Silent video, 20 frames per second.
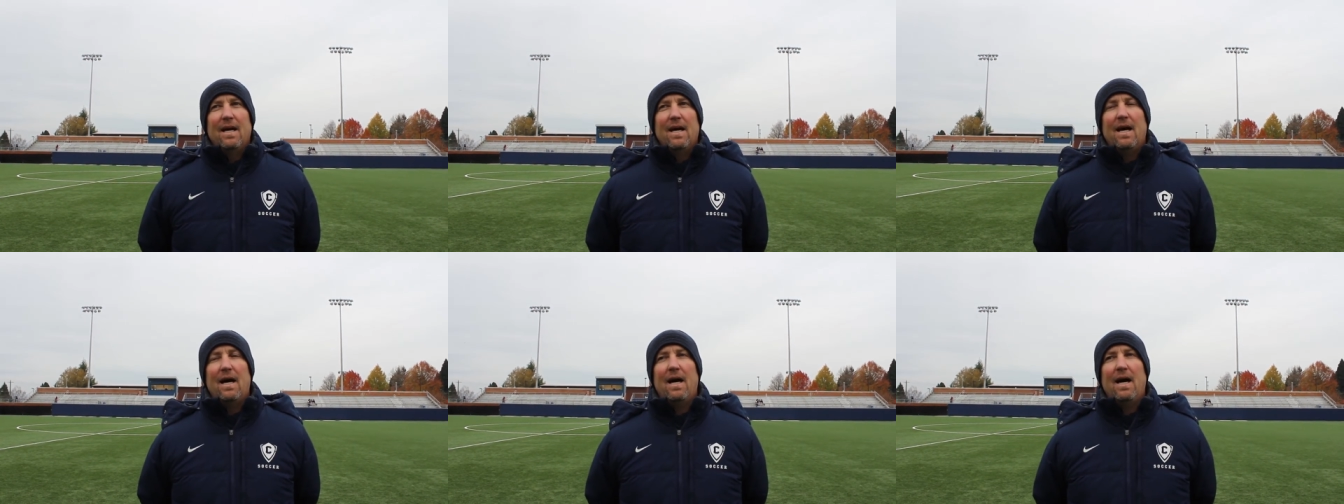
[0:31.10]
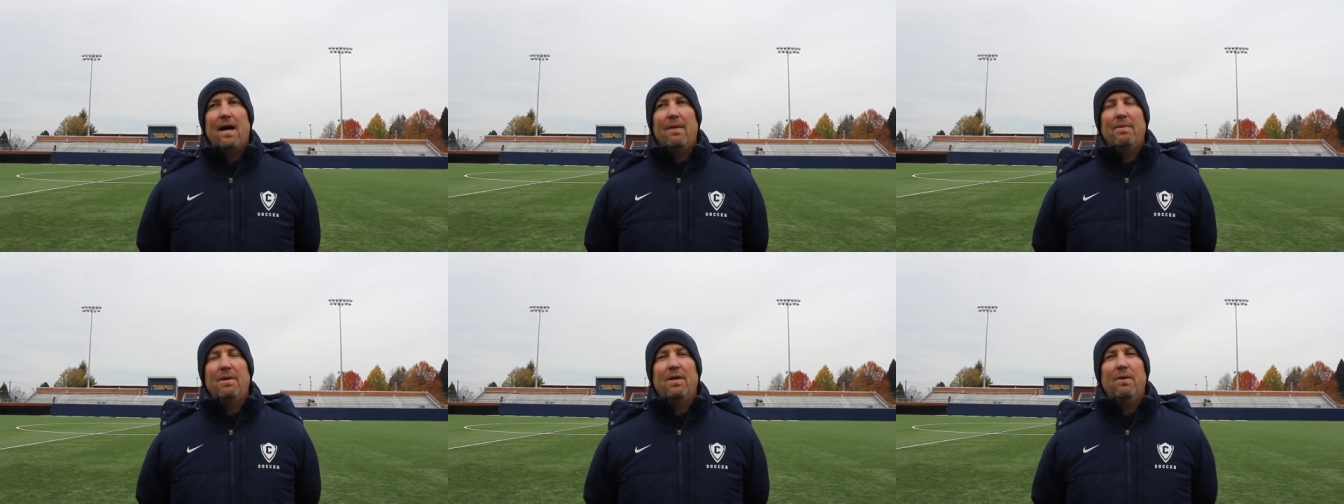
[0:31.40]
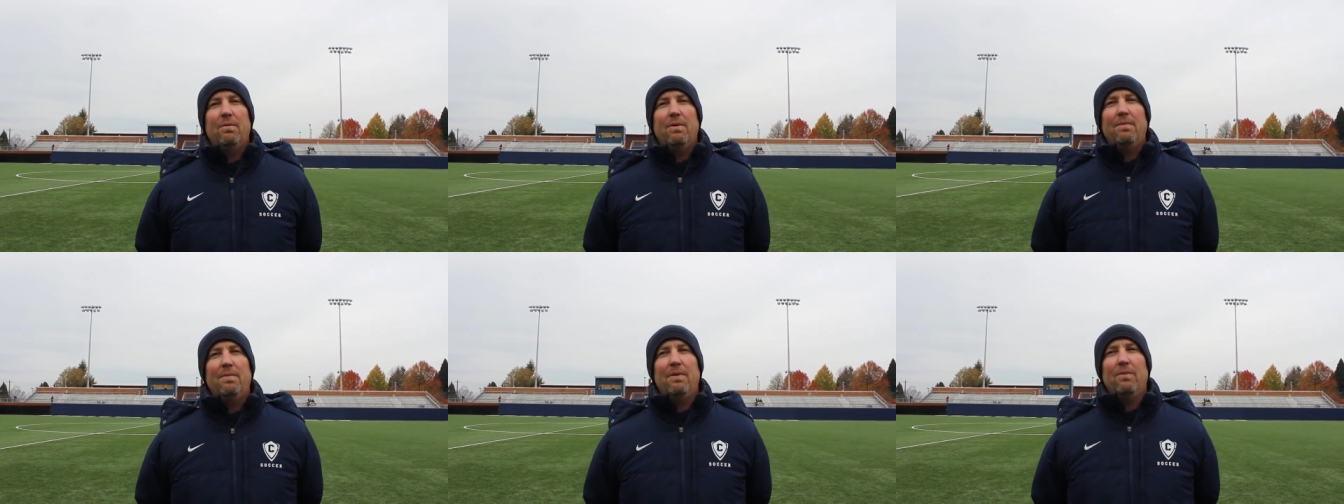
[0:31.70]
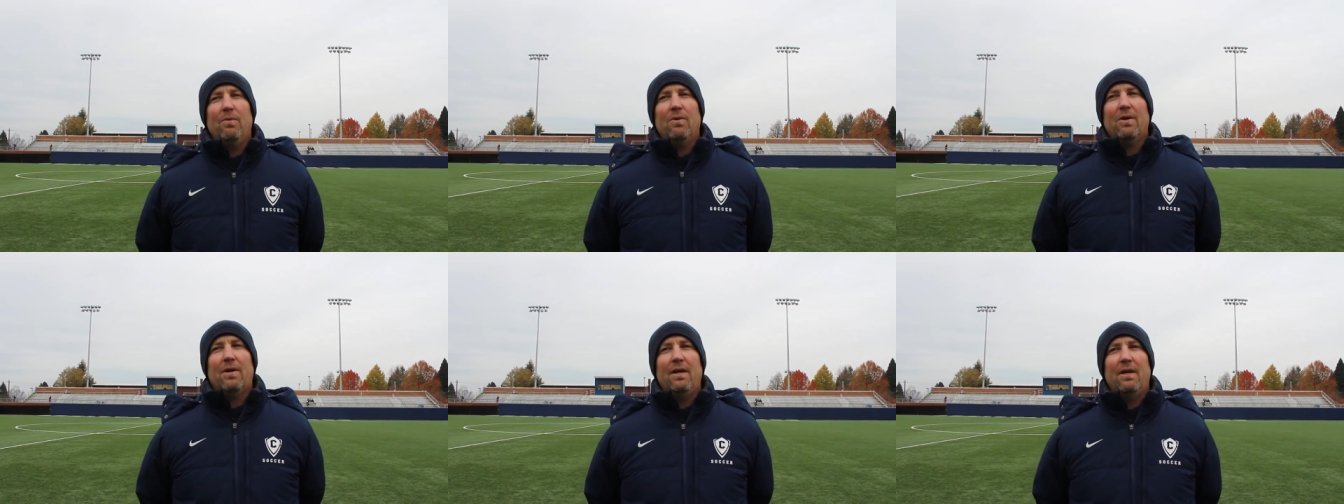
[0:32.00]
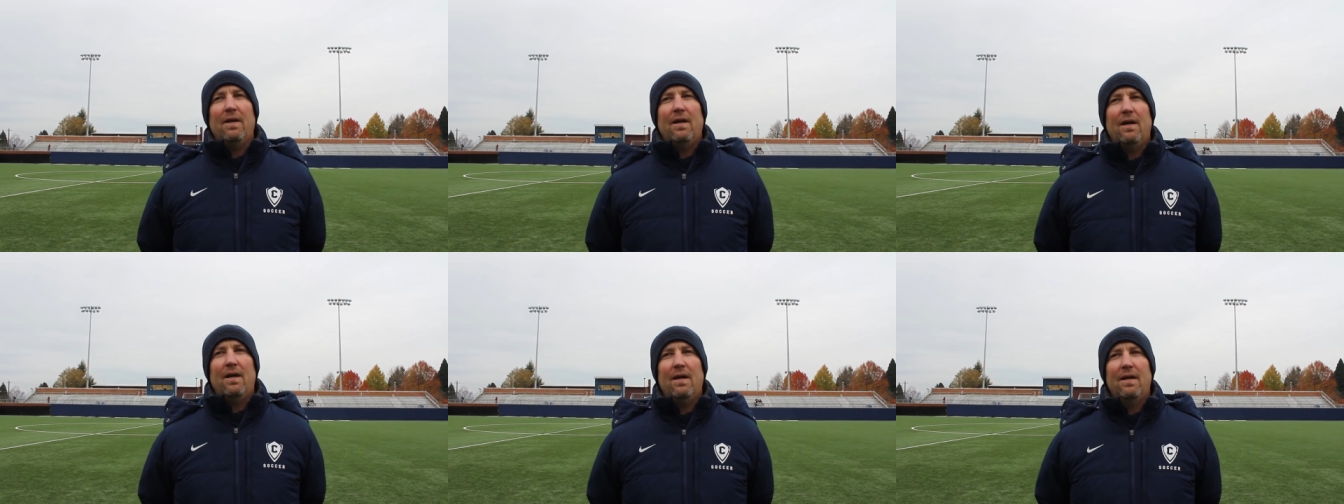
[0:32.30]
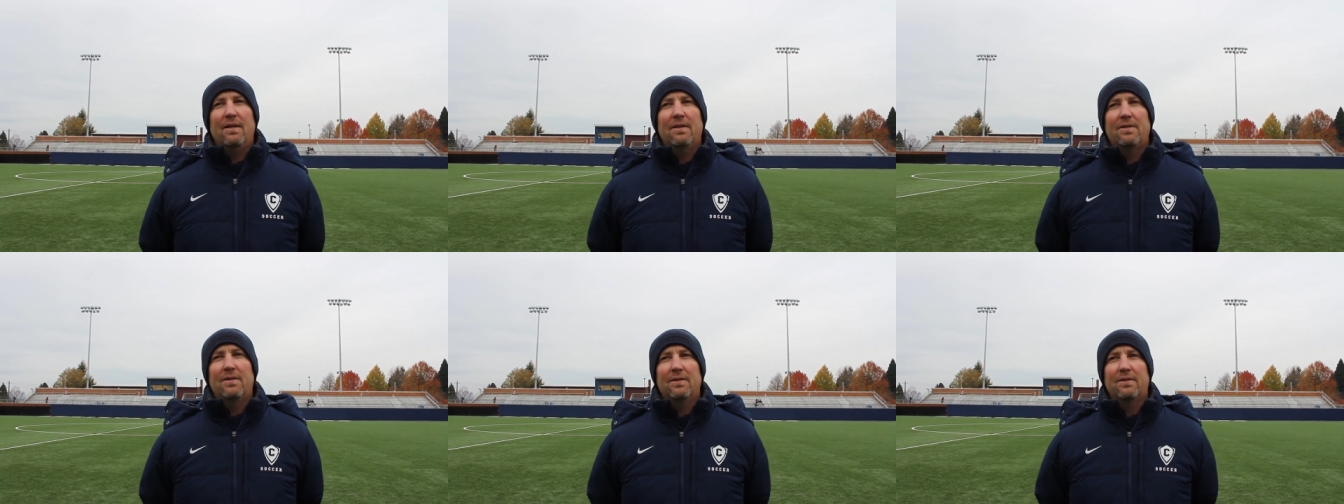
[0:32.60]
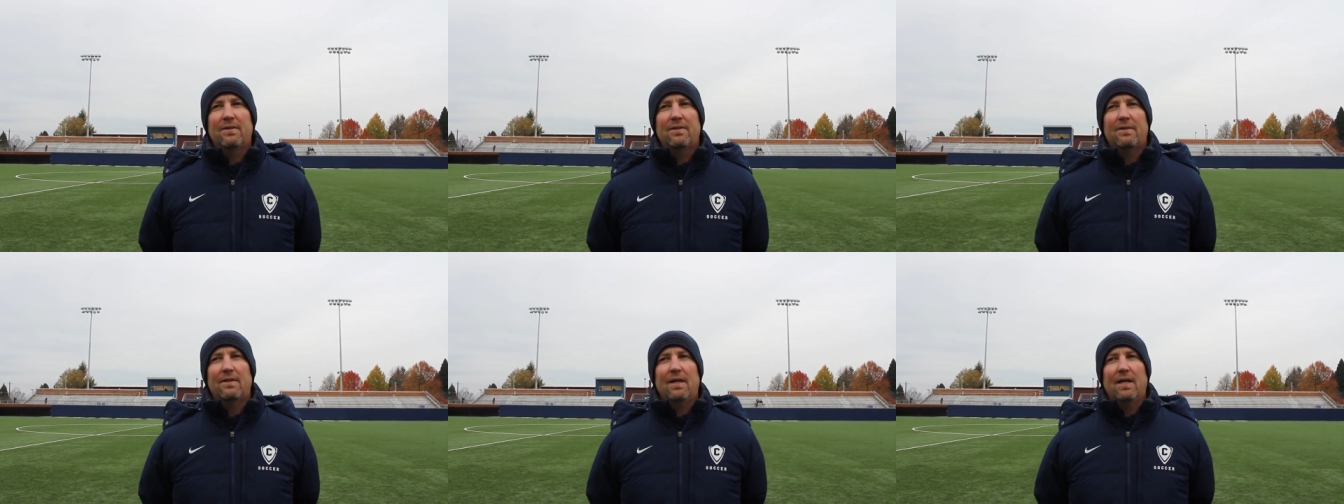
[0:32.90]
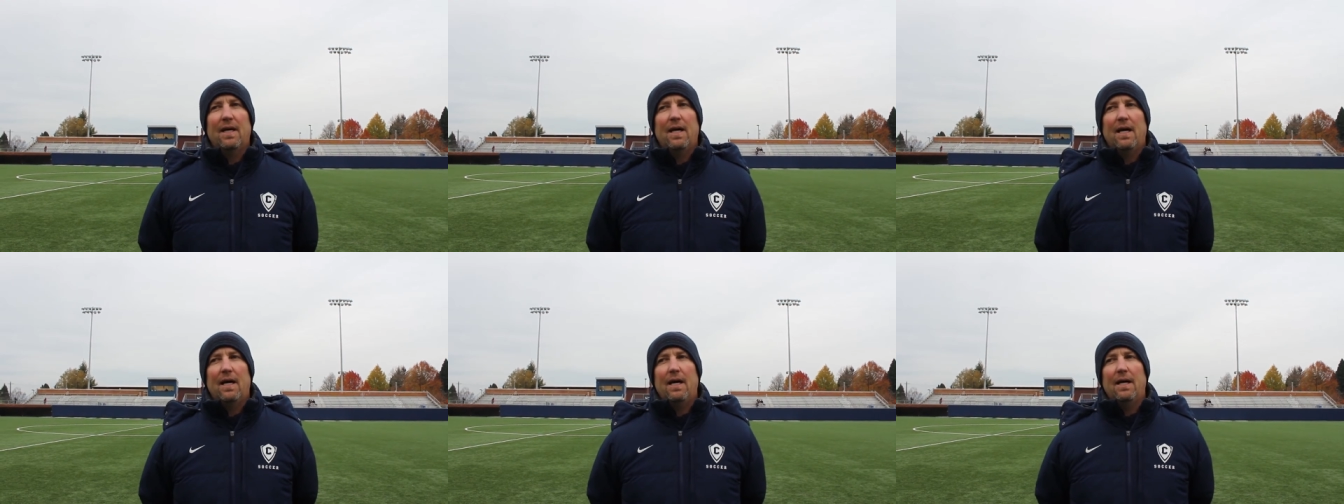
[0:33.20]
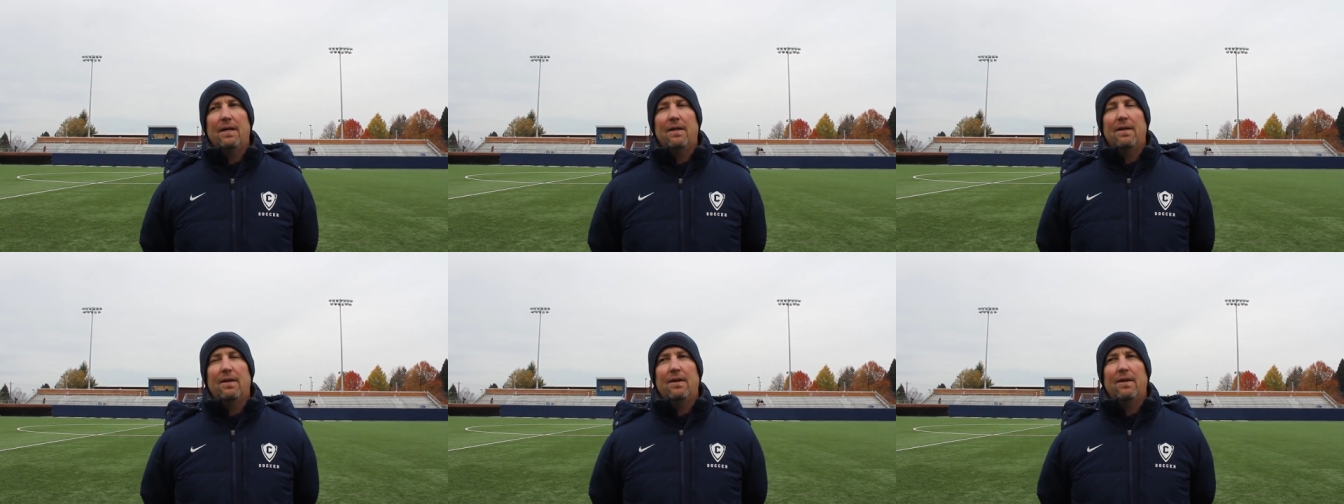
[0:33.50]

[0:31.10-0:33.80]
Um, you know, we've been working on just, uh,